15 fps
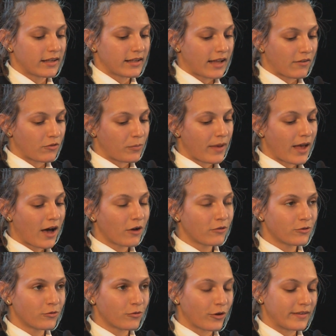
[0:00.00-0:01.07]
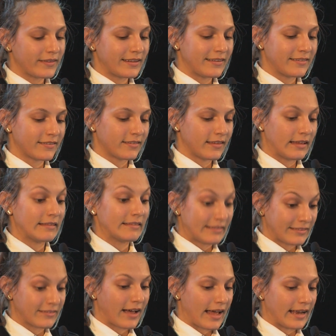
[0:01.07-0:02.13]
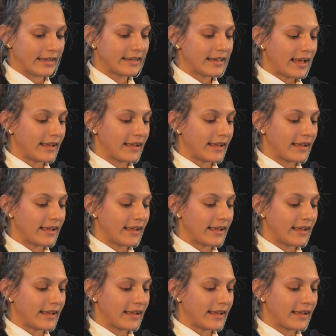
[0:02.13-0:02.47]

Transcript: can have a powerful voice in society